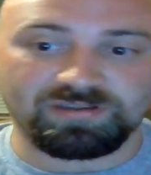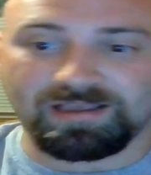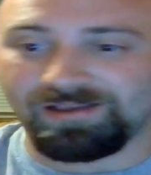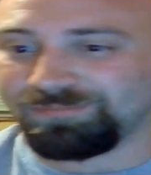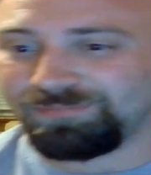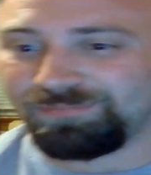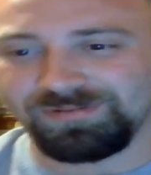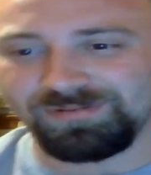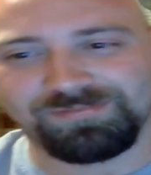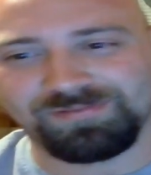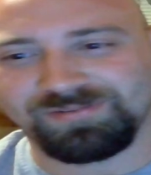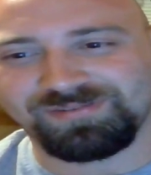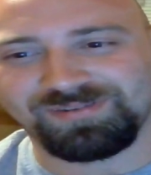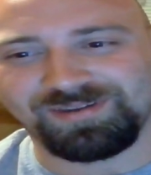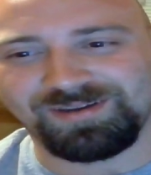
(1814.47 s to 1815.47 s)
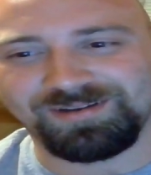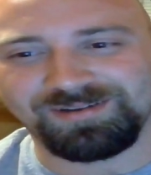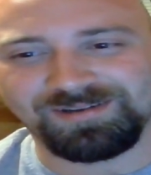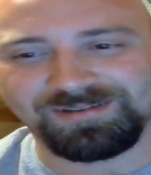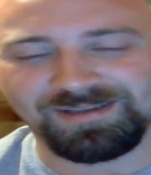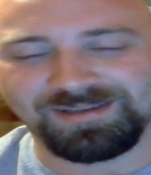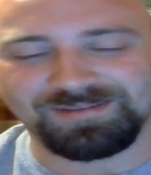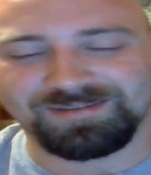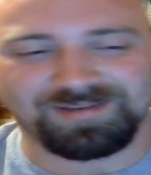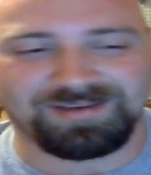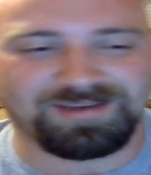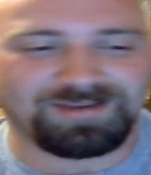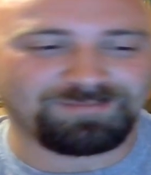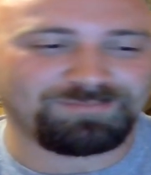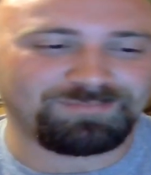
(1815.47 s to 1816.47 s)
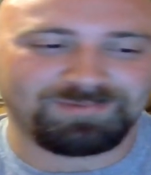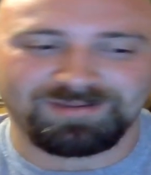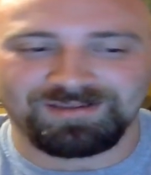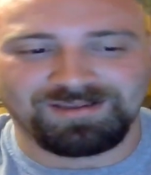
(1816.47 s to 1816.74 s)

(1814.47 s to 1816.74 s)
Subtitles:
I was pulling for Cena at that time.